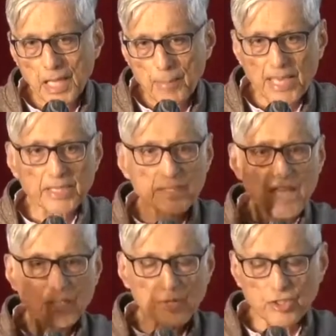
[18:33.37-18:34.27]

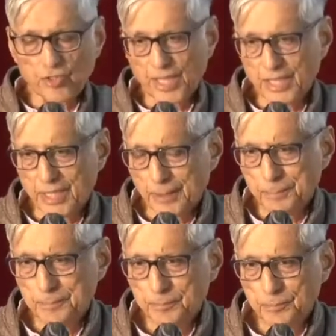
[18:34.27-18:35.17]
Pakistan was created.
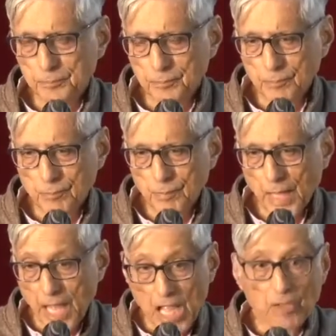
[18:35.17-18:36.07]

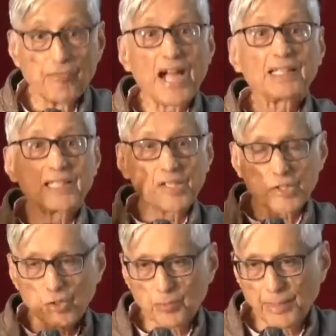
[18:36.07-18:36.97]
Violence
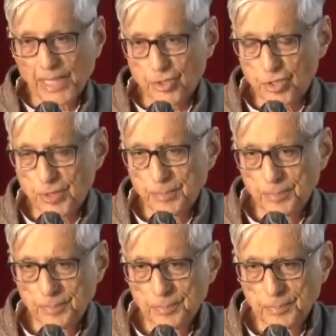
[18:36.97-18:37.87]
took place.
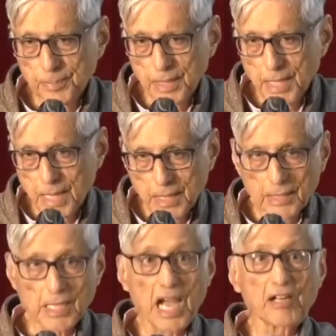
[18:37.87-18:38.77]

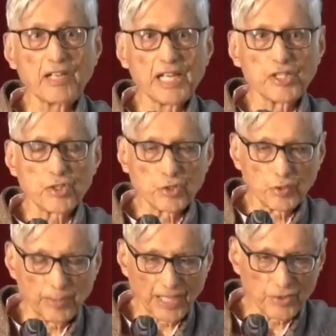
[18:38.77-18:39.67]
Carnage took
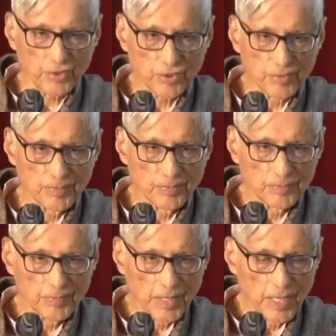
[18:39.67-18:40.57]
place.
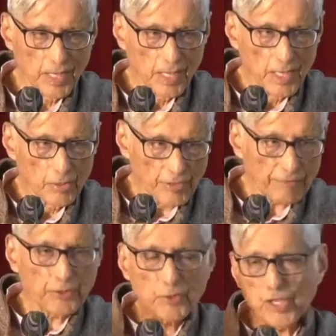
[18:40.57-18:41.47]

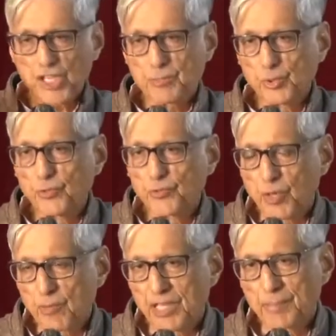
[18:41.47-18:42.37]
Refugees moved
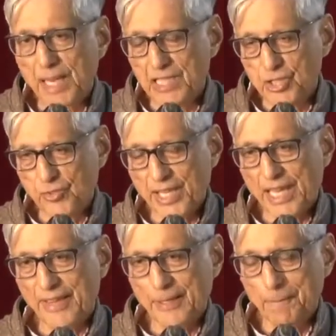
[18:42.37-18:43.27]
from one part to the
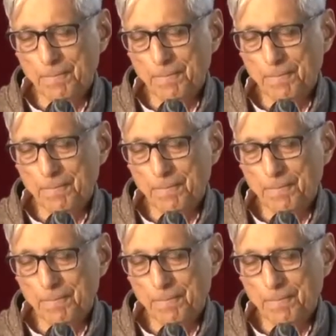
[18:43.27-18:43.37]
other.